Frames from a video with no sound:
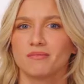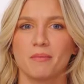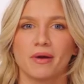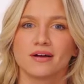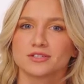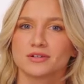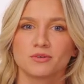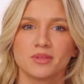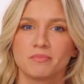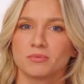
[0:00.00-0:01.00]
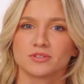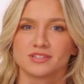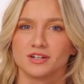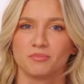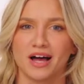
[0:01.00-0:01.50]
Like my parents always tell me that people
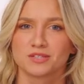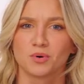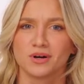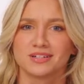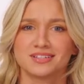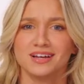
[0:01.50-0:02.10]
steal passports.